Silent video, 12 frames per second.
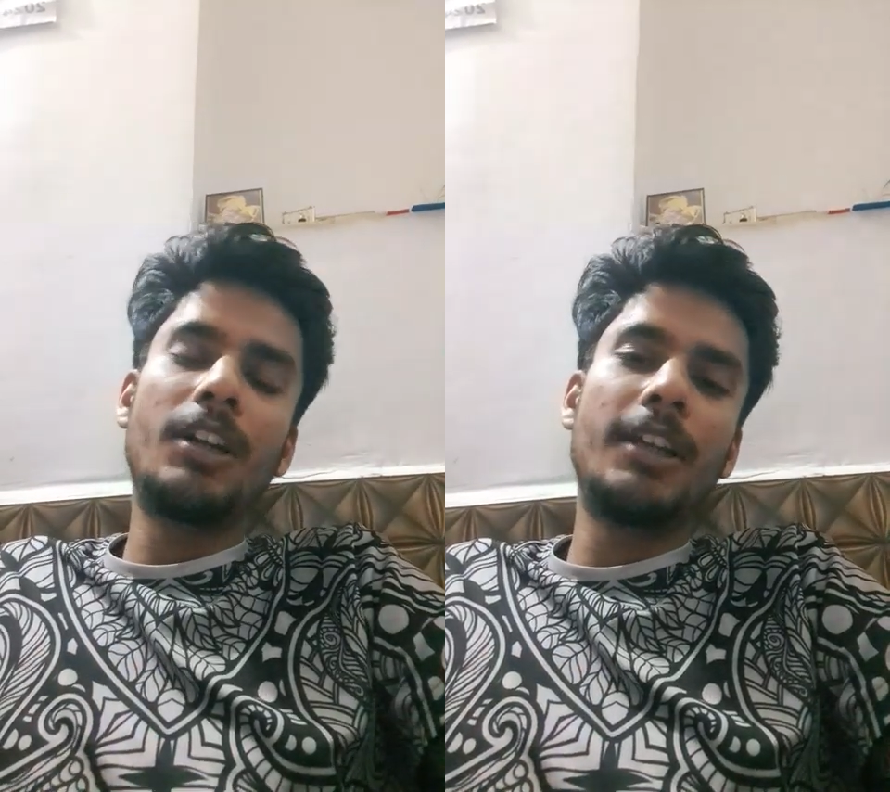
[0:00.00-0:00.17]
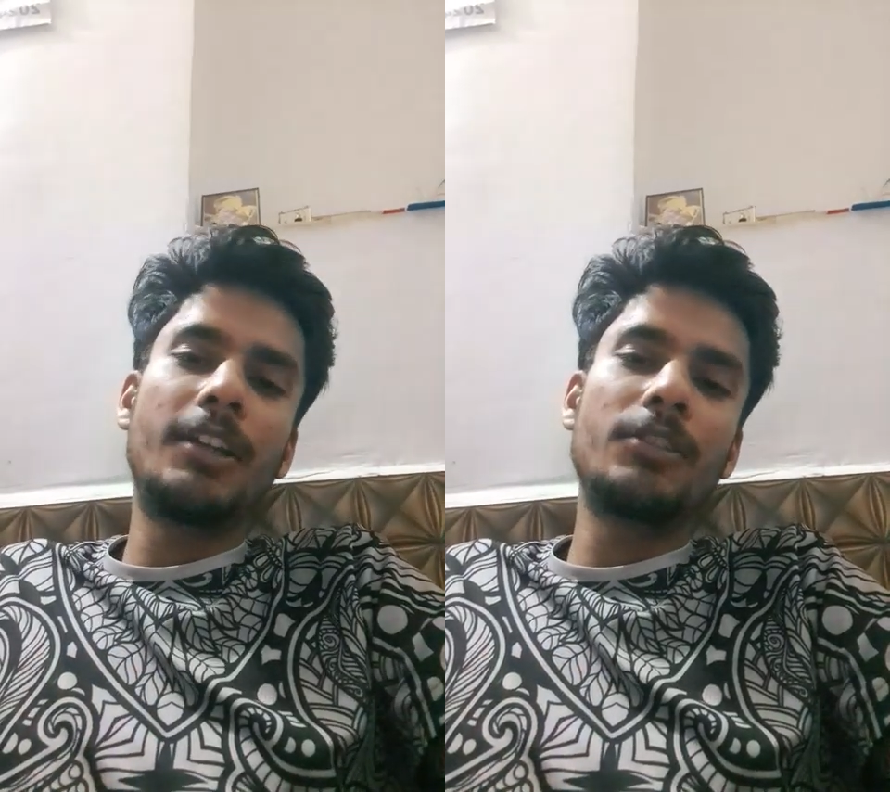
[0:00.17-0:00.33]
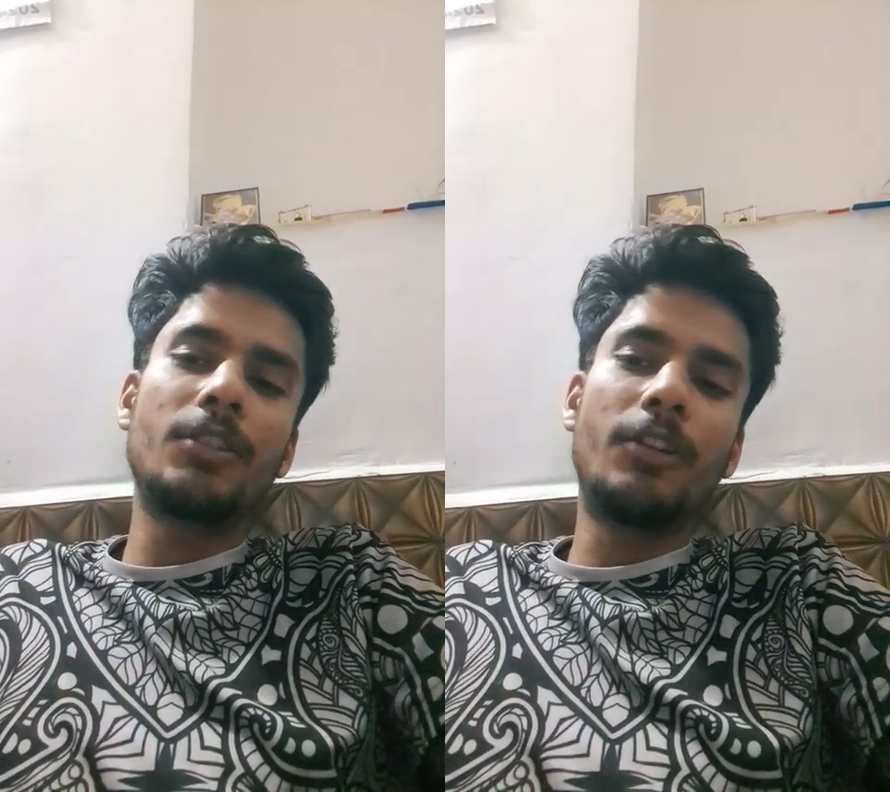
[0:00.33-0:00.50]

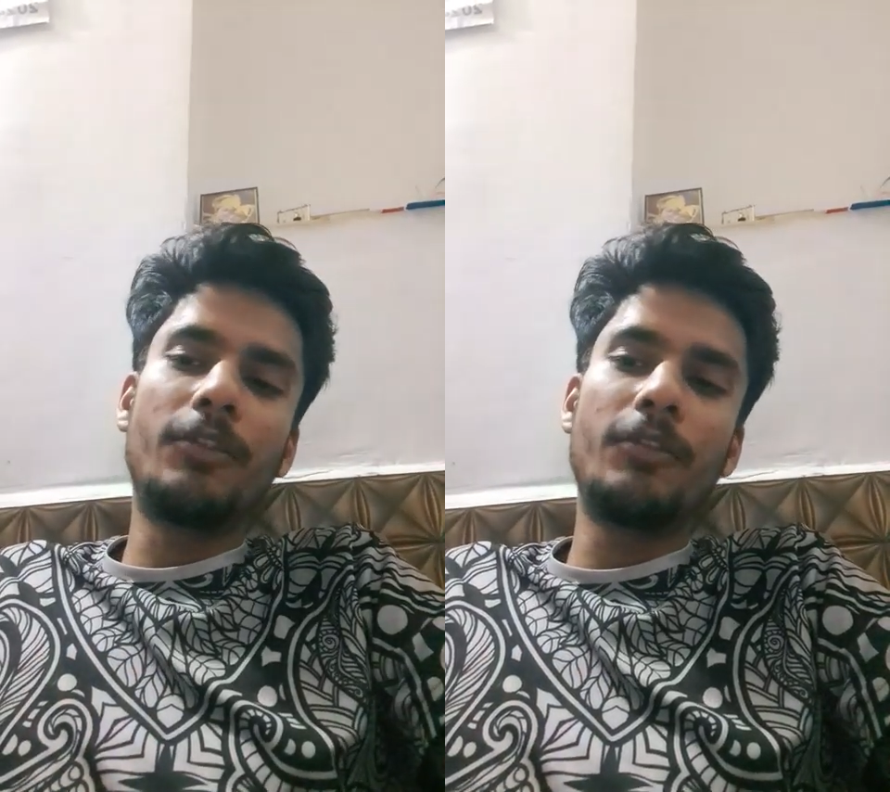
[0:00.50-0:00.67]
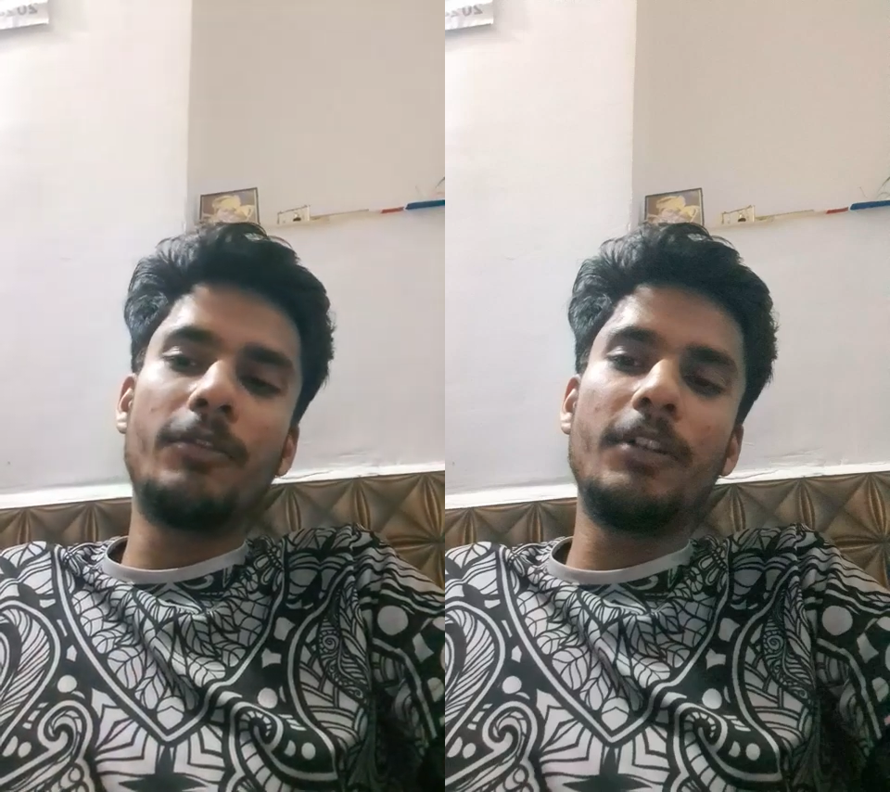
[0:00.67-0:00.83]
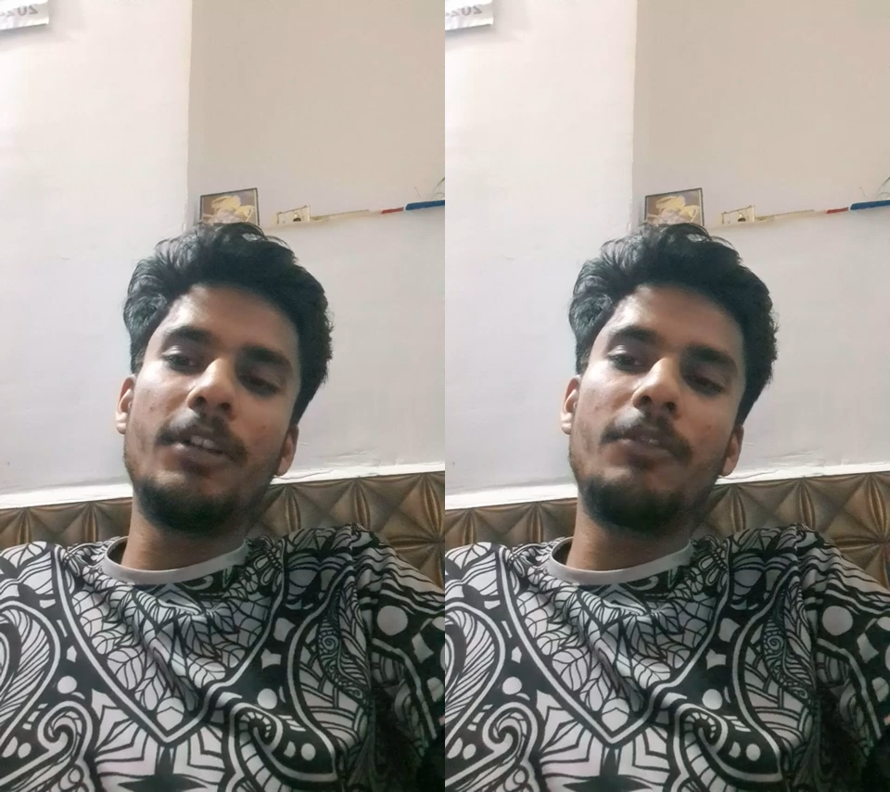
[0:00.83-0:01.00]
like
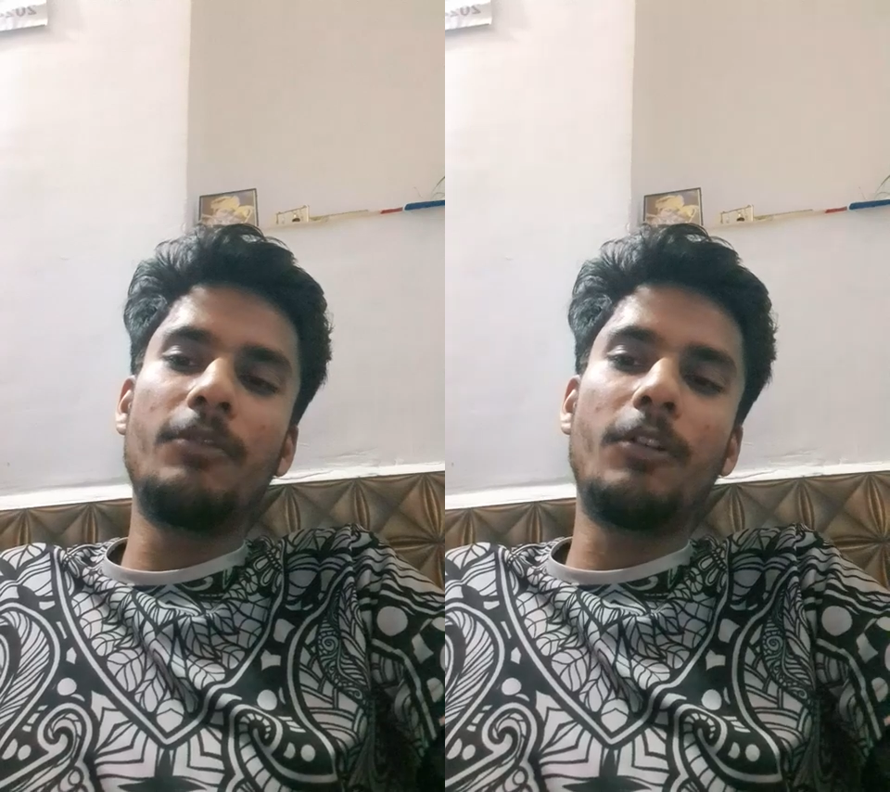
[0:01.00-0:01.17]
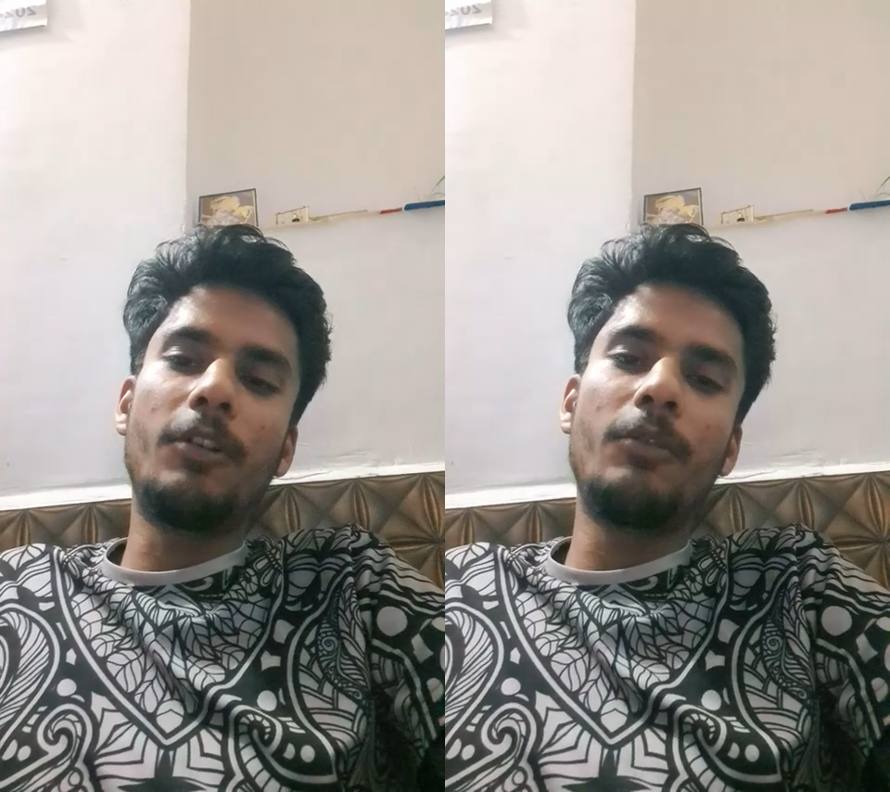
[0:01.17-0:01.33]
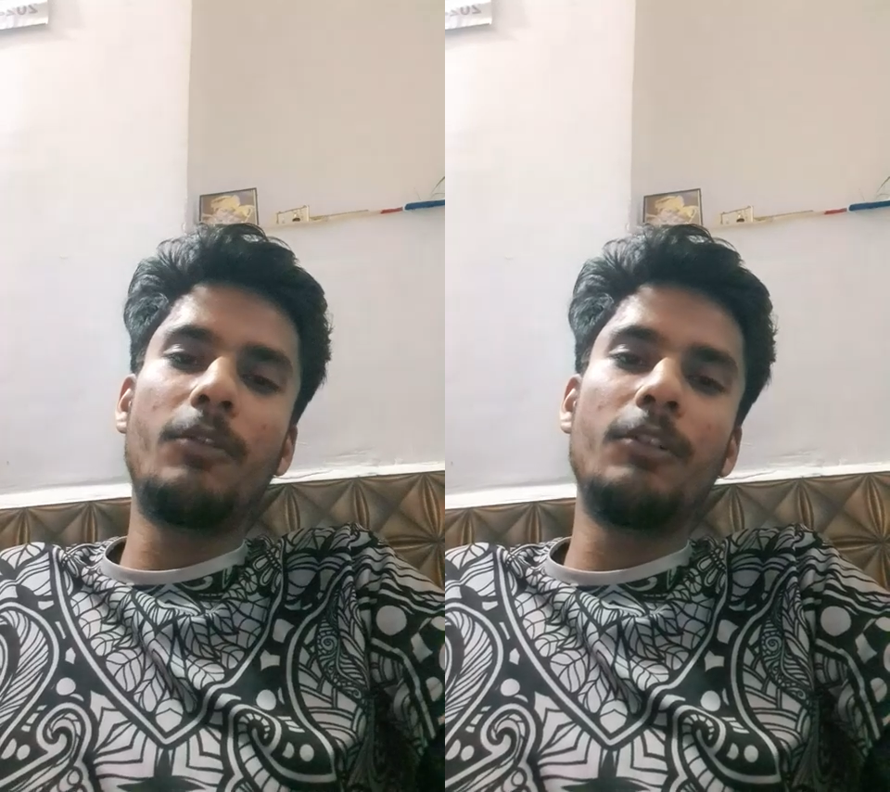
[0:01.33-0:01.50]
software
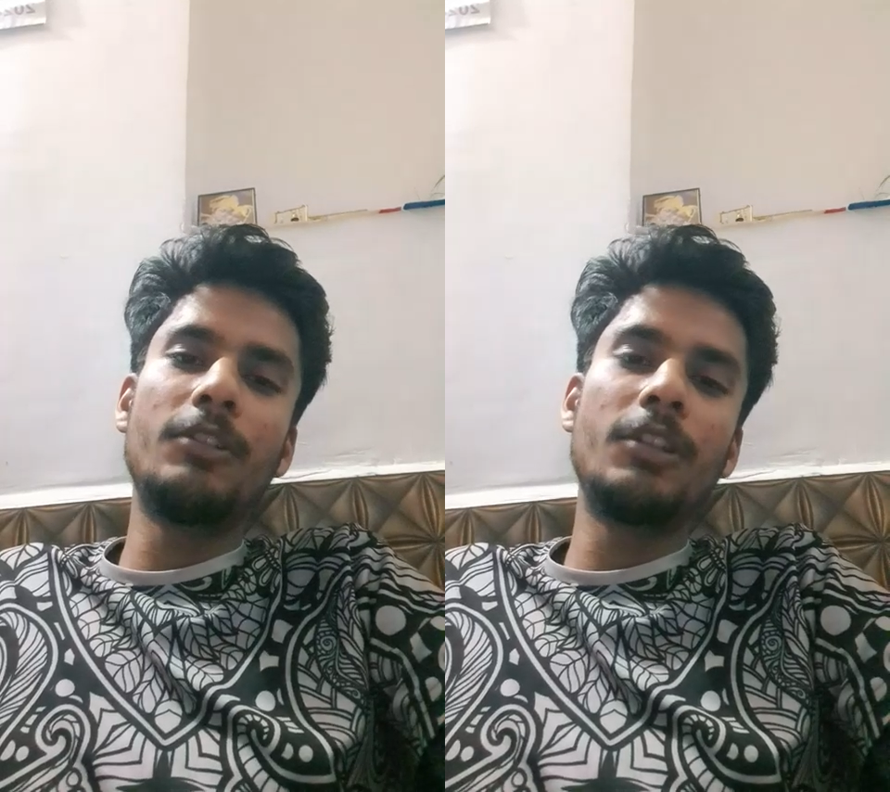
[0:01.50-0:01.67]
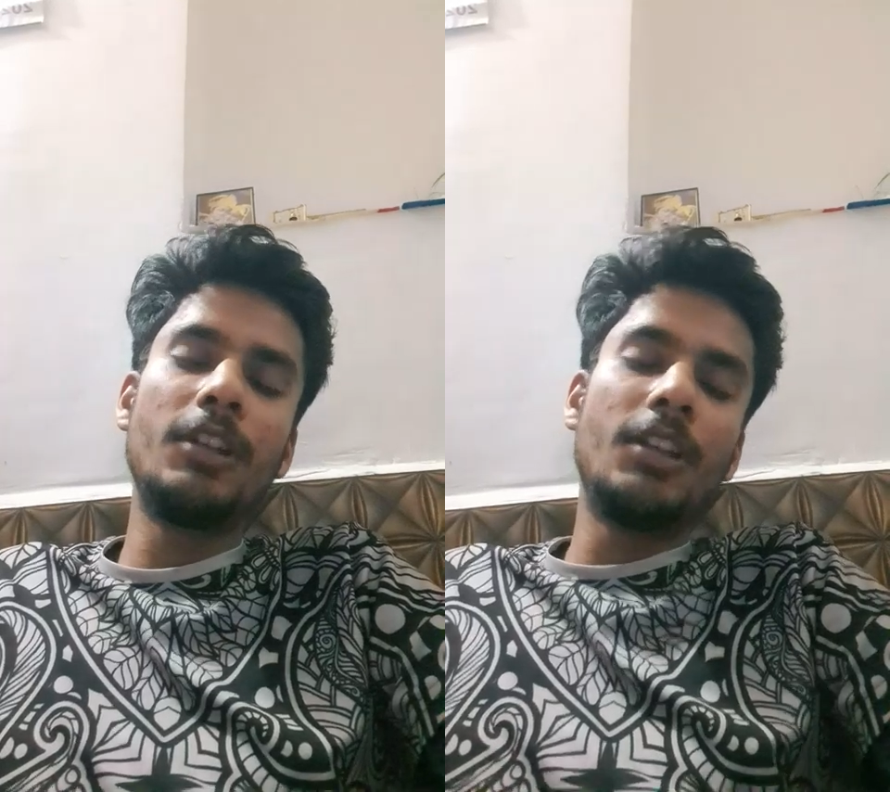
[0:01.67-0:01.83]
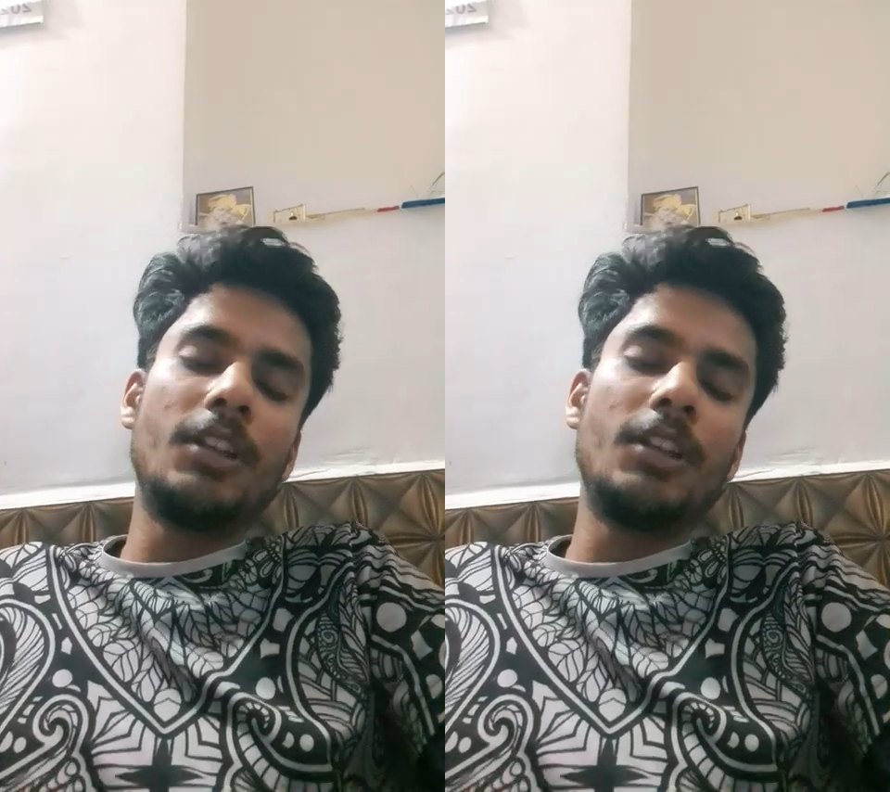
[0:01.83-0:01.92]
firewalls.